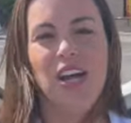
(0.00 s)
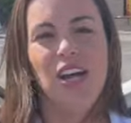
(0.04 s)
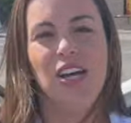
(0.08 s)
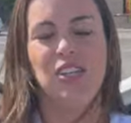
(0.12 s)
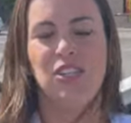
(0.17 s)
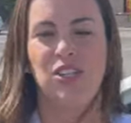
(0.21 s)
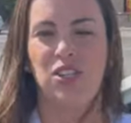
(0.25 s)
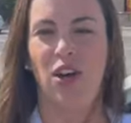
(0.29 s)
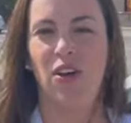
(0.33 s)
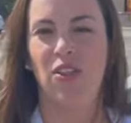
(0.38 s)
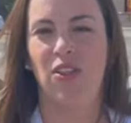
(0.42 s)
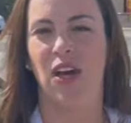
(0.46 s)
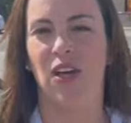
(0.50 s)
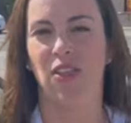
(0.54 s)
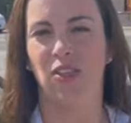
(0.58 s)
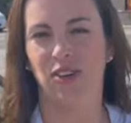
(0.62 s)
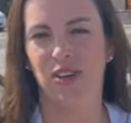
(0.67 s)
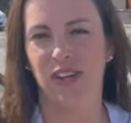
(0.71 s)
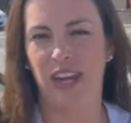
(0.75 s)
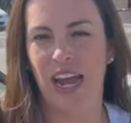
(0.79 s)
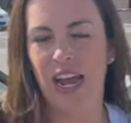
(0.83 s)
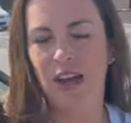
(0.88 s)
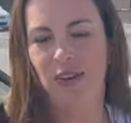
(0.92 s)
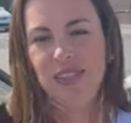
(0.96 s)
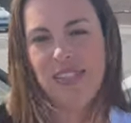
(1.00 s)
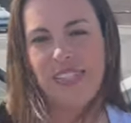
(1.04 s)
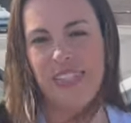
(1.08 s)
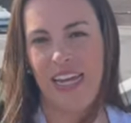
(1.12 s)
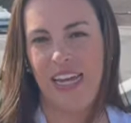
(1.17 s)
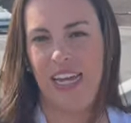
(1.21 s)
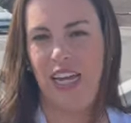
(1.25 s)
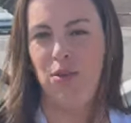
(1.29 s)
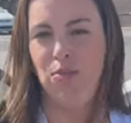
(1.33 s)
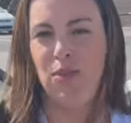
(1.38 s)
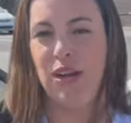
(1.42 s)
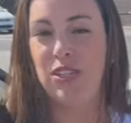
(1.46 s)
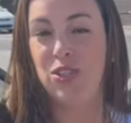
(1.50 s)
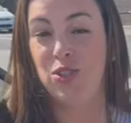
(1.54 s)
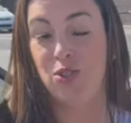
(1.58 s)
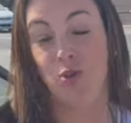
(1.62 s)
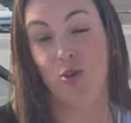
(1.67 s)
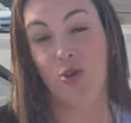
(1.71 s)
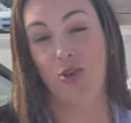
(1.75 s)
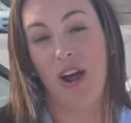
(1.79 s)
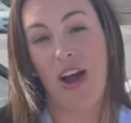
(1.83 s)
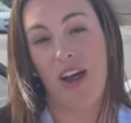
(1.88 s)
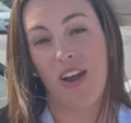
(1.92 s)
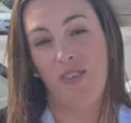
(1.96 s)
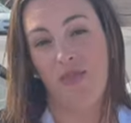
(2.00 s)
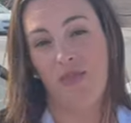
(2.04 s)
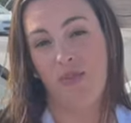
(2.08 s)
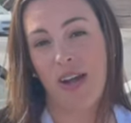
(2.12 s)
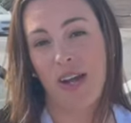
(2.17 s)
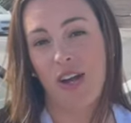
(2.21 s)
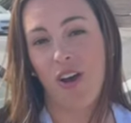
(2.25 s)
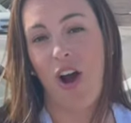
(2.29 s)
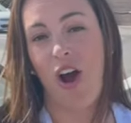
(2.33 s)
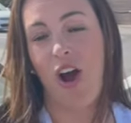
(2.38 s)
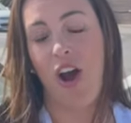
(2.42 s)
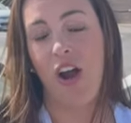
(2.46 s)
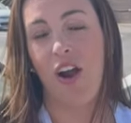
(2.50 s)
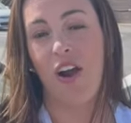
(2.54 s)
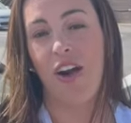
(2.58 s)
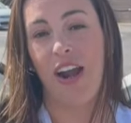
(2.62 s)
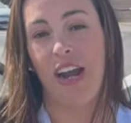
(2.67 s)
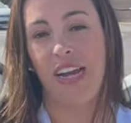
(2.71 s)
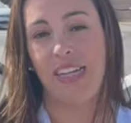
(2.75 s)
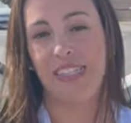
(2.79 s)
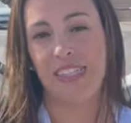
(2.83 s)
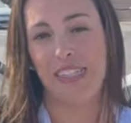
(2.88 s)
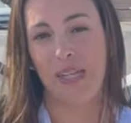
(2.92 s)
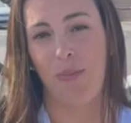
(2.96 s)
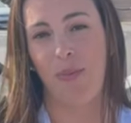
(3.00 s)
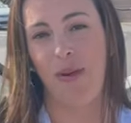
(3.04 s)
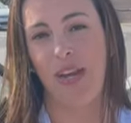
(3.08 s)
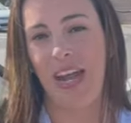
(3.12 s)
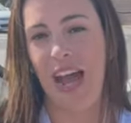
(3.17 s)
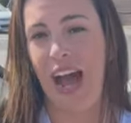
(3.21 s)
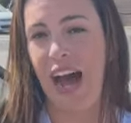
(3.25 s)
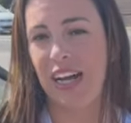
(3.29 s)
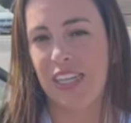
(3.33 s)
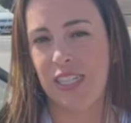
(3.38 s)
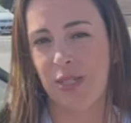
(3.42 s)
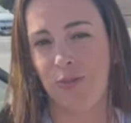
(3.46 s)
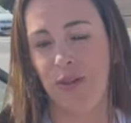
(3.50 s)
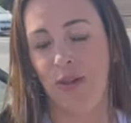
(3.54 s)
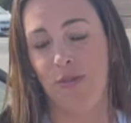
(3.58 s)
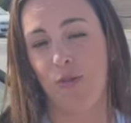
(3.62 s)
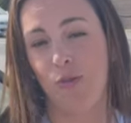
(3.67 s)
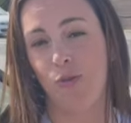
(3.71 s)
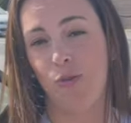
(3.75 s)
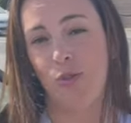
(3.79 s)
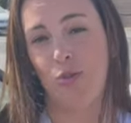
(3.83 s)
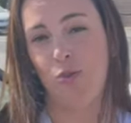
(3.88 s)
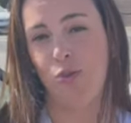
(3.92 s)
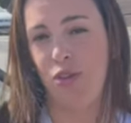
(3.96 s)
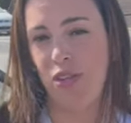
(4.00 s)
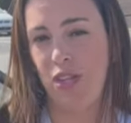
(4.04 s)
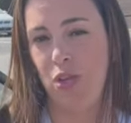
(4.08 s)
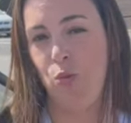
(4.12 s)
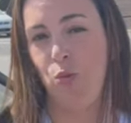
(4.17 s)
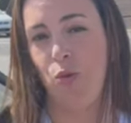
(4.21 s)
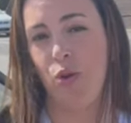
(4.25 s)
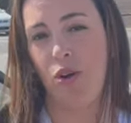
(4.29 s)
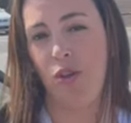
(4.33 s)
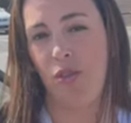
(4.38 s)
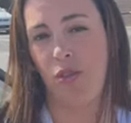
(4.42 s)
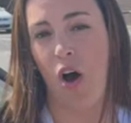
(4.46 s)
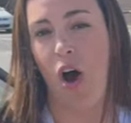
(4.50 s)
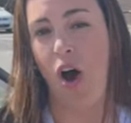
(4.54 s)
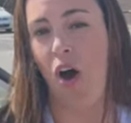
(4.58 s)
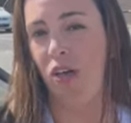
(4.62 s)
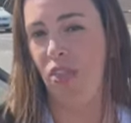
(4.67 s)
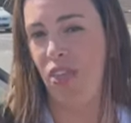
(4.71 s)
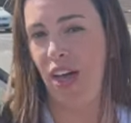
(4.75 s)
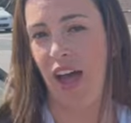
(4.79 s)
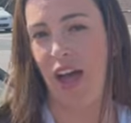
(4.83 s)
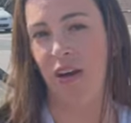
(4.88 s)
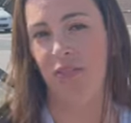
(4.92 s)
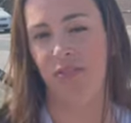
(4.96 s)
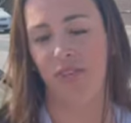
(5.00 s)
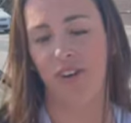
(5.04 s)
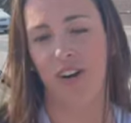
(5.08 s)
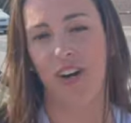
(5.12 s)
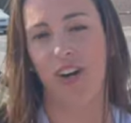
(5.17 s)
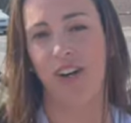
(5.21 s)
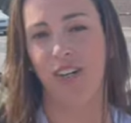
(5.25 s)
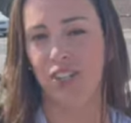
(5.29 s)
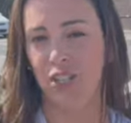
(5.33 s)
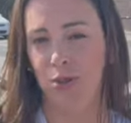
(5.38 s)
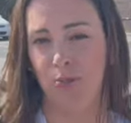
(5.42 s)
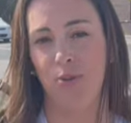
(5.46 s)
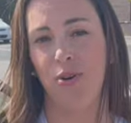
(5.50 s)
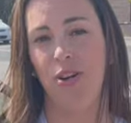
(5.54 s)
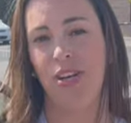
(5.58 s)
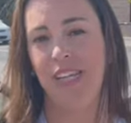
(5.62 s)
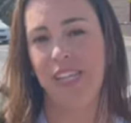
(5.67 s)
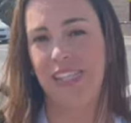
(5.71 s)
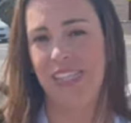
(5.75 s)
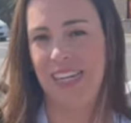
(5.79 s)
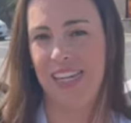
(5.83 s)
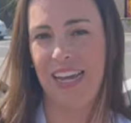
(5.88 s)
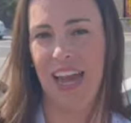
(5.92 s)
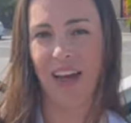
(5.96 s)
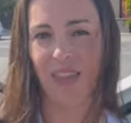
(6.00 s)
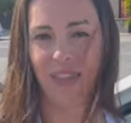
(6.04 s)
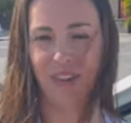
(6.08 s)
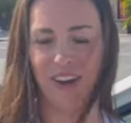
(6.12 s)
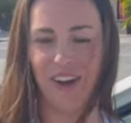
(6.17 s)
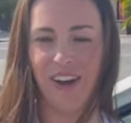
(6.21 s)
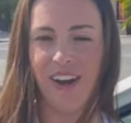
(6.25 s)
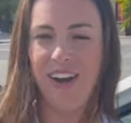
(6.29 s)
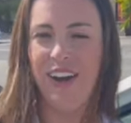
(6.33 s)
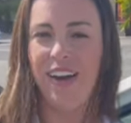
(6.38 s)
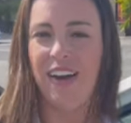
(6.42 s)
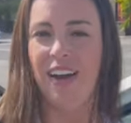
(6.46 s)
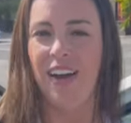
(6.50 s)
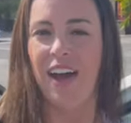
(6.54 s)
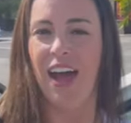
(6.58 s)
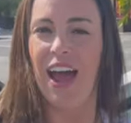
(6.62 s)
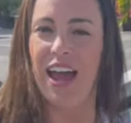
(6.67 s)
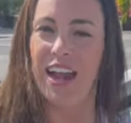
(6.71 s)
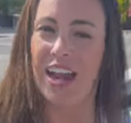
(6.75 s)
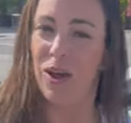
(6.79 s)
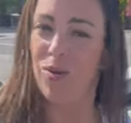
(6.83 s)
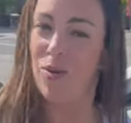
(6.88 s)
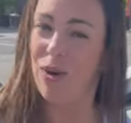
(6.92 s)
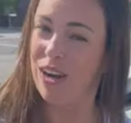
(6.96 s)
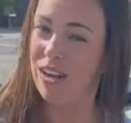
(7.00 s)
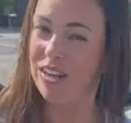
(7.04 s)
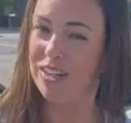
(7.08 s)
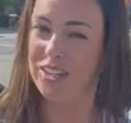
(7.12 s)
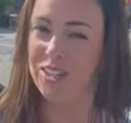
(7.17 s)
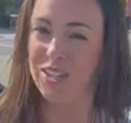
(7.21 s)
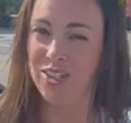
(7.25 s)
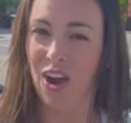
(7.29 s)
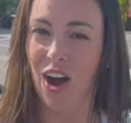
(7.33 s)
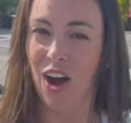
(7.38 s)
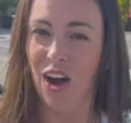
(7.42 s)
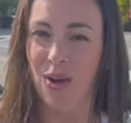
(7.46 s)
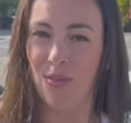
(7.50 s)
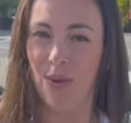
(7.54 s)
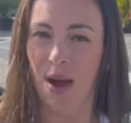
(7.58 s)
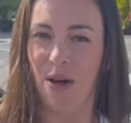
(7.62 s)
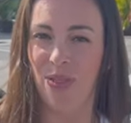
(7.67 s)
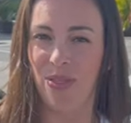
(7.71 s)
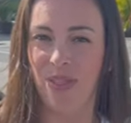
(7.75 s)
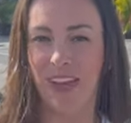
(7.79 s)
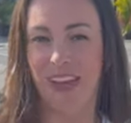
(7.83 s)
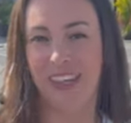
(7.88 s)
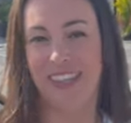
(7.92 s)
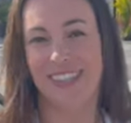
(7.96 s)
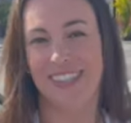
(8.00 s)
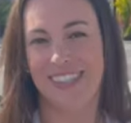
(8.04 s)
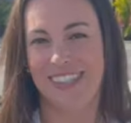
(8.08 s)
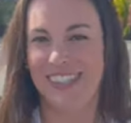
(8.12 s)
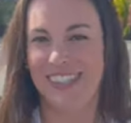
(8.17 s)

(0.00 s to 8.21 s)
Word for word: So the other day I was taking my scooter out of my car and somebody asked me if it was really worth all the effort to put it together. And I wanted to talk about this.